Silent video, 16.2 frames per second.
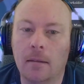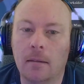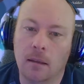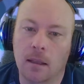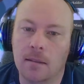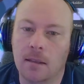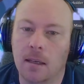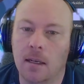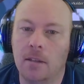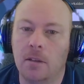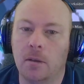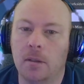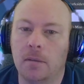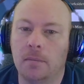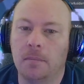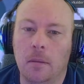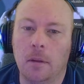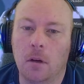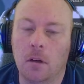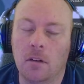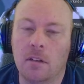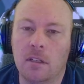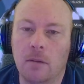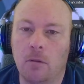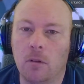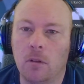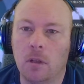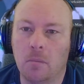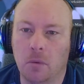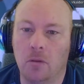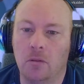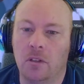Let's get into it. There are several
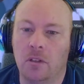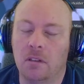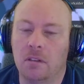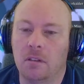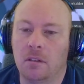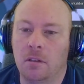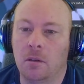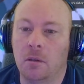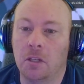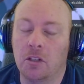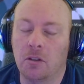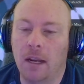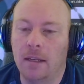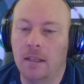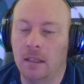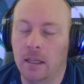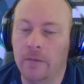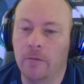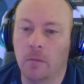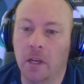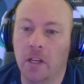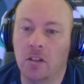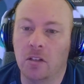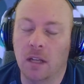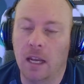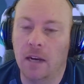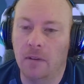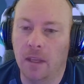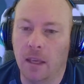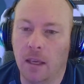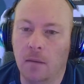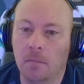approaches to extracting information out of a
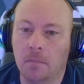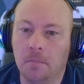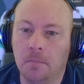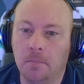game.